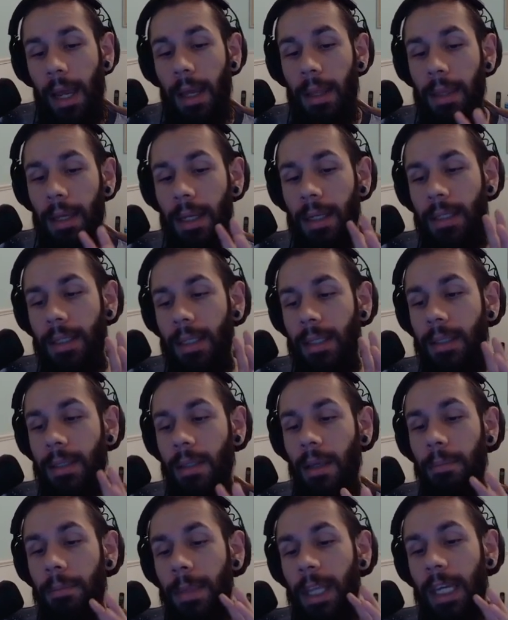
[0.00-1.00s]
This is
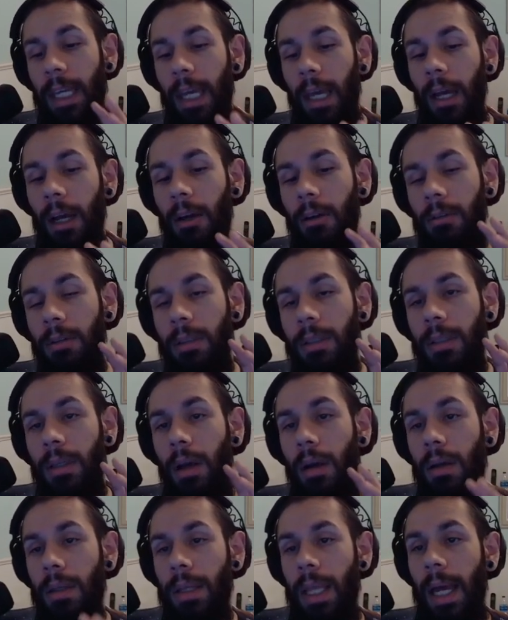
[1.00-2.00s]
something else
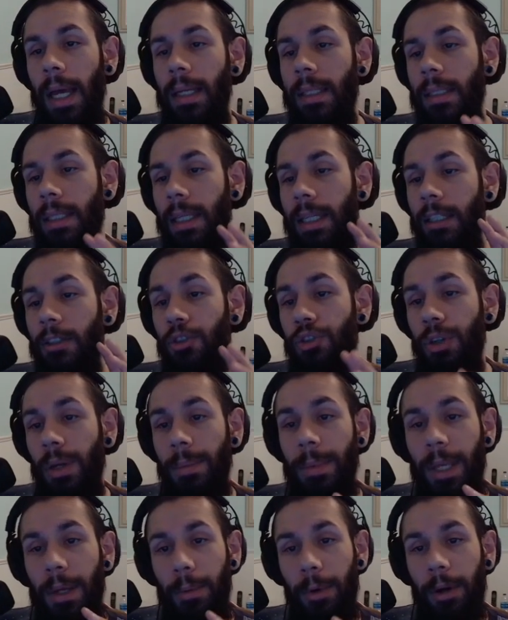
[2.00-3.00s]
that's
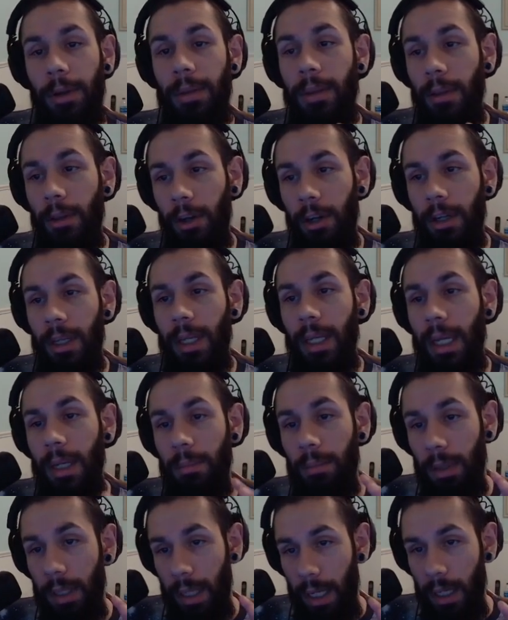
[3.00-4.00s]
extremely worth learning
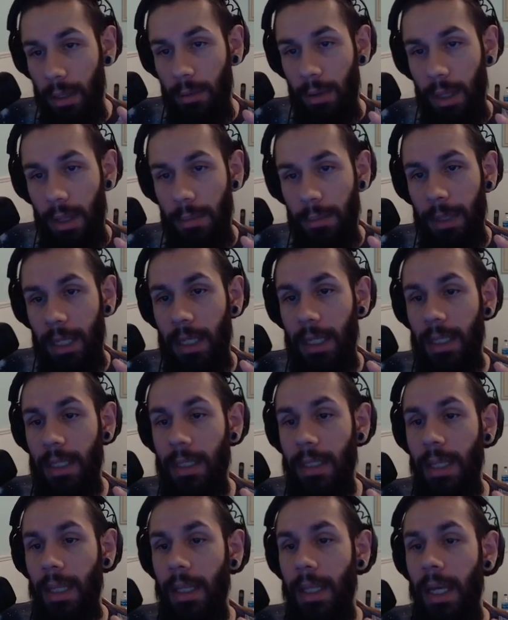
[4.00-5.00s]
and playing with,
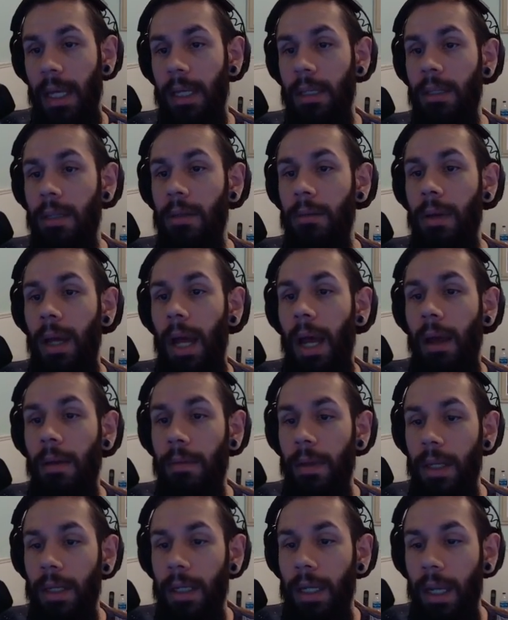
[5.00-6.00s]
because they do have
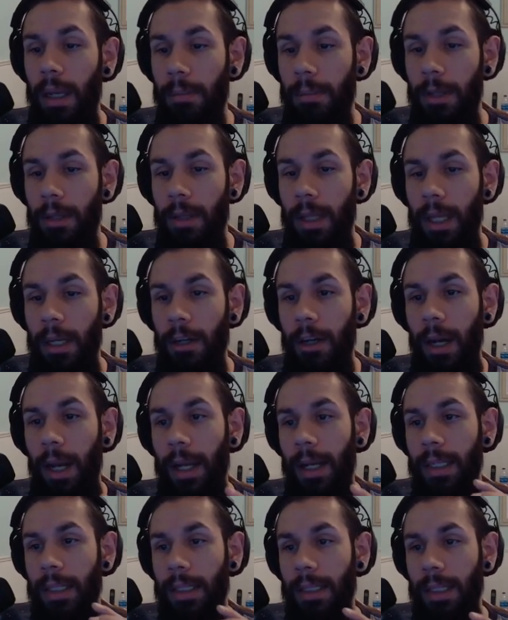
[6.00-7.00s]
an emulator
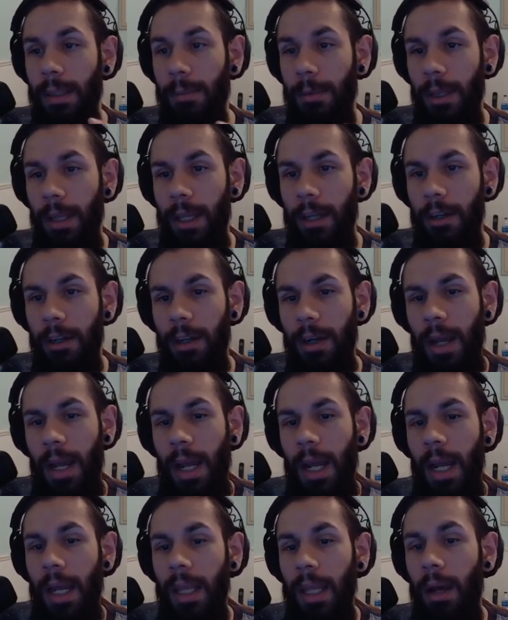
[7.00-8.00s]
and a simulator
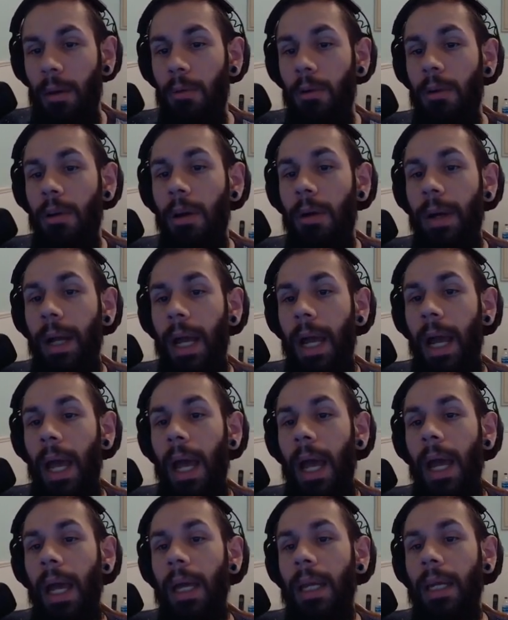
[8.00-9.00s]
that will go
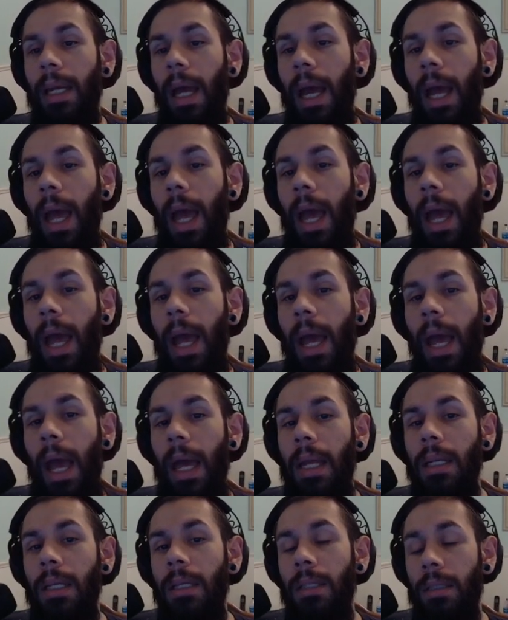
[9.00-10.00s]
ahead
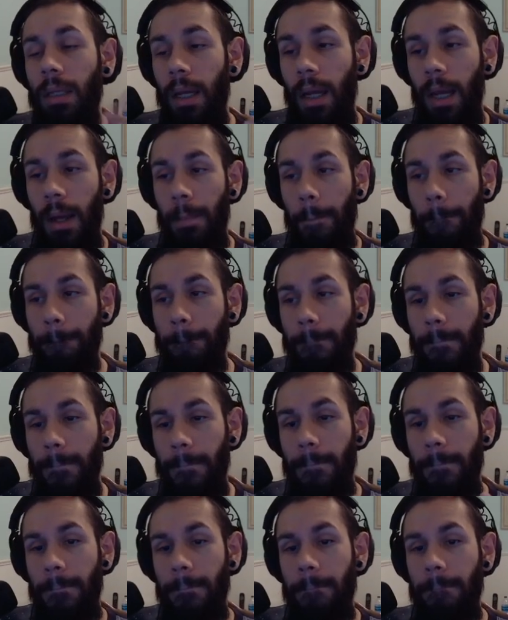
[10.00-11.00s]
and
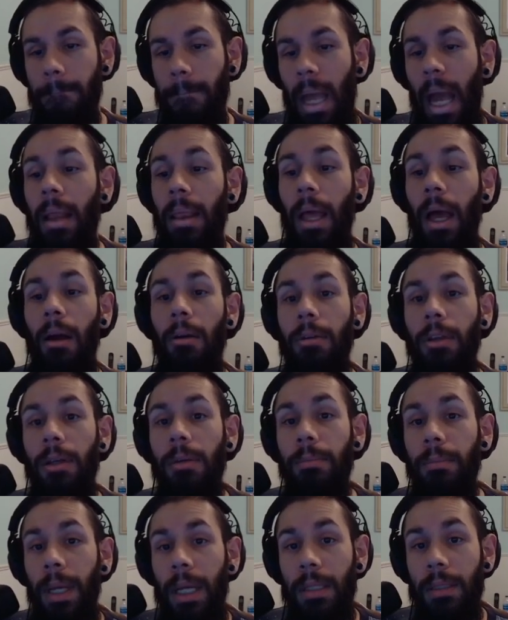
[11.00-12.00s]
allow you to
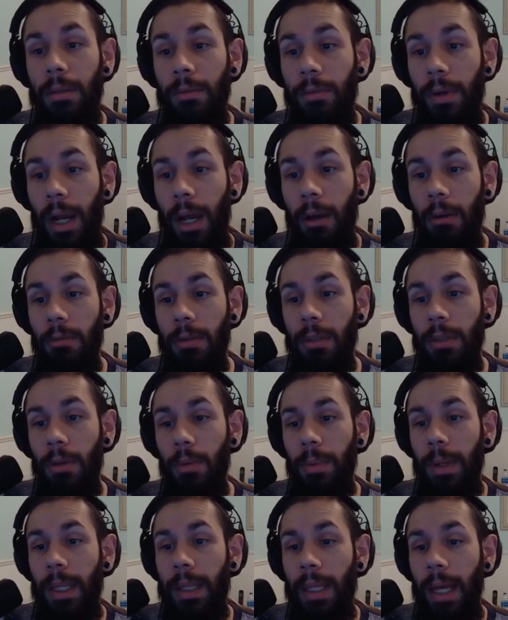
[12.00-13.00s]
mess around
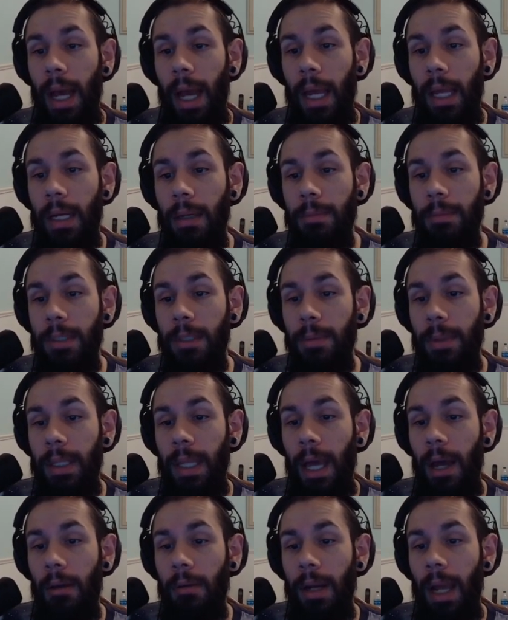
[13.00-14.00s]
with items
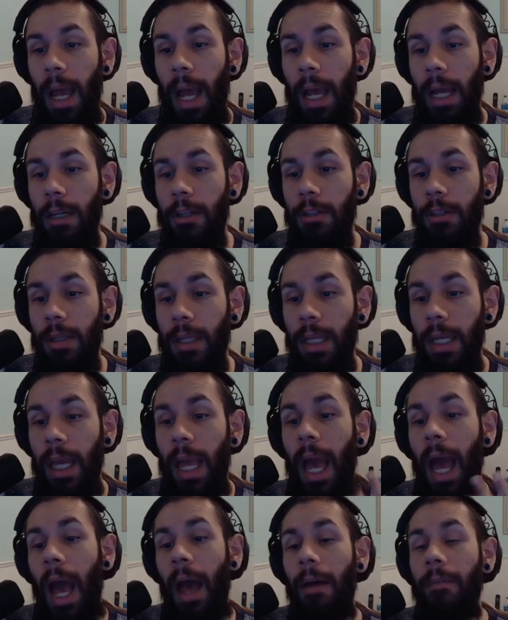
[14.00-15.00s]
without actually
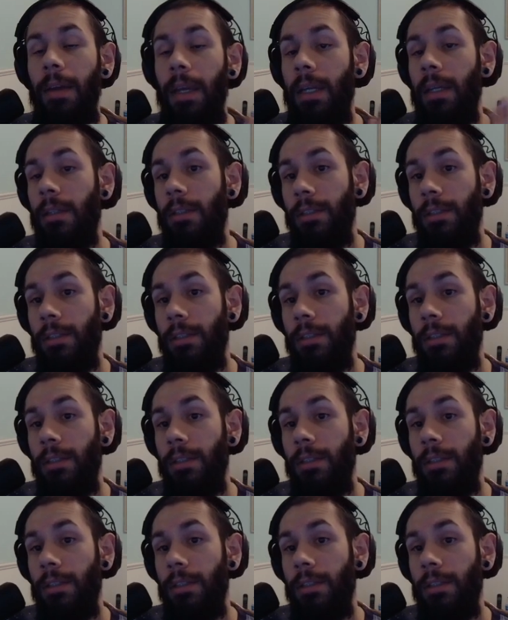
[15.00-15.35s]
having